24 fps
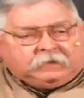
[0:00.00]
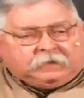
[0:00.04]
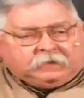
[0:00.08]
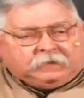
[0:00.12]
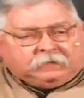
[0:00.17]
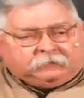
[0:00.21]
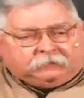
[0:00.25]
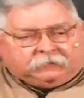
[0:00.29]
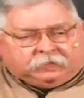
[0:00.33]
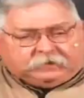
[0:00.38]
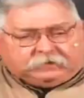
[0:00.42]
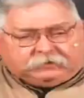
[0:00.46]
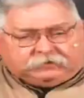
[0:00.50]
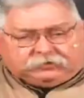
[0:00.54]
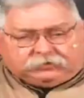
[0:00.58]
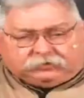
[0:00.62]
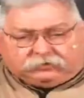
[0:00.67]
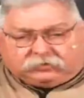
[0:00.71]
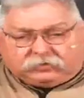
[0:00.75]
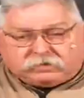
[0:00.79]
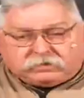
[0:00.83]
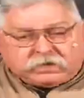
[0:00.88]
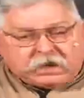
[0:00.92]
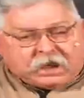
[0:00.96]
But do
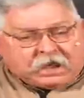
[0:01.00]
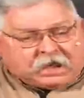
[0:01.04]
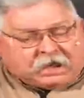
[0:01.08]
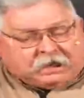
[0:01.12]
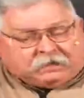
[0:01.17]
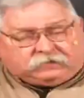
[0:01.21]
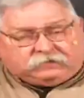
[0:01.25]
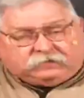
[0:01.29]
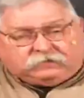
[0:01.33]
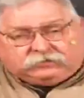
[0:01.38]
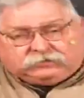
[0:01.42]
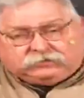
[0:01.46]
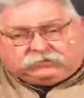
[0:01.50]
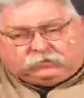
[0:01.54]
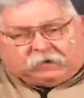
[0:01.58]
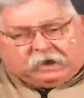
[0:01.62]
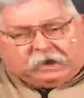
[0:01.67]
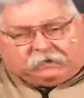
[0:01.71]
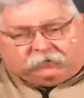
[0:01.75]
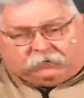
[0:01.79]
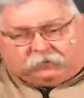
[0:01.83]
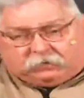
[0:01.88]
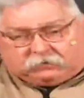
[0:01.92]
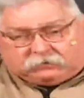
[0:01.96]
not use
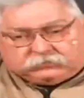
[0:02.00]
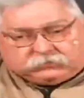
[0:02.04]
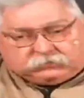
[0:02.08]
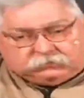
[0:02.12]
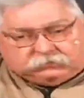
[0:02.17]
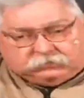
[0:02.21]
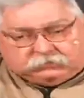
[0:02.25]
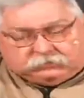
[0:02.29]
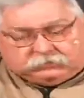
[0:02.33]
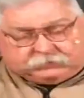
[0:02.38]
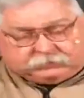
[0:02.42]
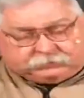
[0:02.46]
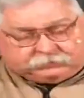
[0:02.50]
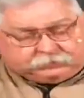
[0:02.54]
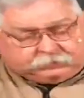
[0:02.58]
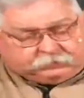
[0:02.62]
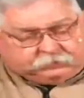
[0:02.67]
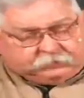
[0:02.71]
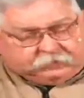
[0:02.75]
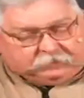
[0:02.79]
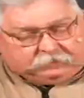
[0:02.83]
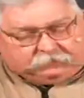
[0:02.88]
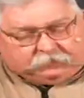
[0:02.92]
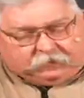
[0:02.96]
drywall screws.
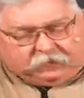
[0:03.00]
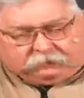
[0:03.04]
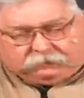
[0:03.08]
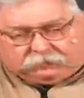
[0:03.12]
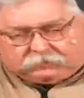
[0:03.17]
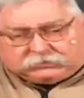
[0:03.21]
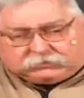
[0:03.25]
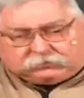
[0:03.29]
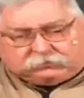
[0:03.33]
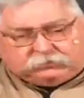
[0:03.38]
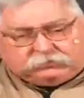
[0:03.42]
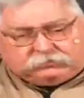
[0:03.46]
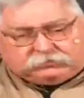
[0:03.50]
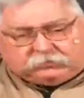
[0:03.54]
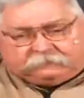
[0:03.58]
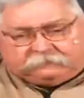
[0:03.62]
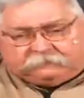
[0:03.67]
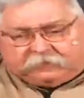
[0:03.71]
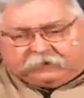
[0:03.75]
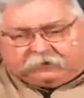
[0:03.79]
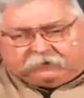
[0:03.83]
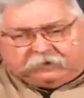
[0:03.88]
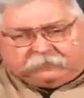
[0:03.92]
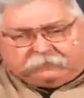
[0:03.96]
Drywall screws are
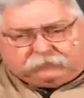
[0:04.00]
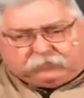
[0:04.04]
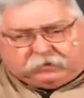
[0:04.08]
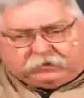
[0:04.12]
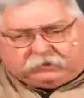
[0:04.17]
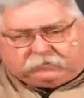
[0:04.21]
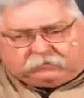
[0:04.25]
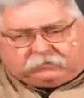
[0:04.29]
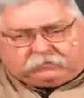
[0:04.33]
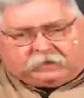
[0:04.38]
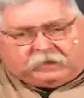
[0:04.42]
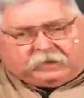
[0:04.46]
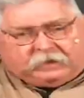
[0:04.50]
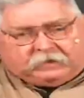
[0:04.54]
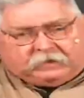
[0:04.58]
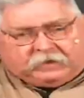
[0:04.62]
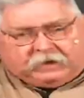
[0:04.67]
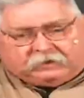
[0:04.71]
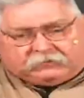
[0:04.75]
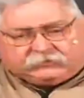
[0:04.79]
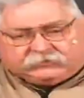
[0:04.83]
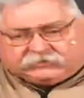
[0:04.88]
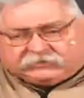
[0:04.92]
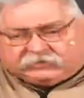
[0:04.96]
very brittle and
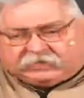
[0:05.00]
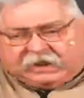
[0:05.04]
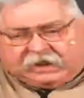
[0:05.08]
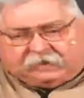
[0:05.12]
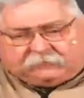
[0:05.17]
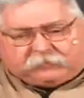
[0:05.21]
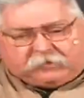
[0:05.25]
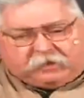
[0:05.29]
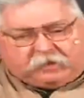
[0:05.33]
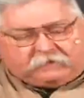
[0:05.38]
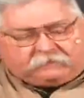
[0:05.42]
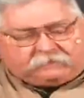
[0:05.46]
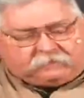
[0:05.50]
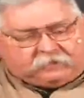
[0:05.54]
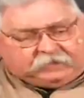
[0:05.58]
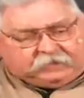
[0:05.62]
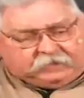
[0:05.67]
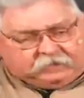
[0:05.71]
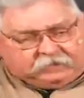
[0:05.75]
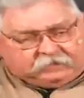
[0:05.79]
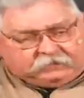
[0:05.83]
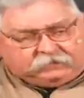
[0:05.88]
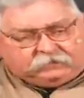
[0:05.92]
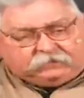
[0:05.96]
they'll snap off
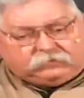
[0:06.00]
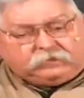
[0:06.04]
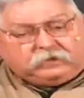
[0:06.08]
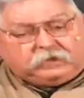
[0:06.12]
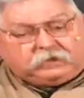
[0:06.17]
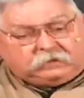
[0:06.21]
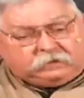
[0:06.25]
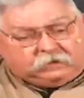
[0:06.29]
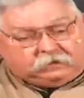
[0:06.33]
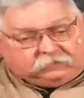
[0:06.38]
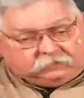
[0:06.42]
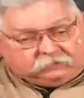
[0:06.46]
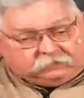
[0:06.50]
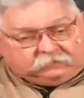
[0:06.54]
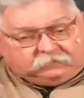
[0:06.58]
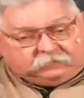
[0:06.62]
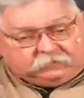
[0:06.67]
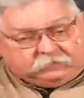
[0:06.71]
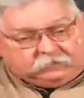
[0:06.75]
and you'll get hurt.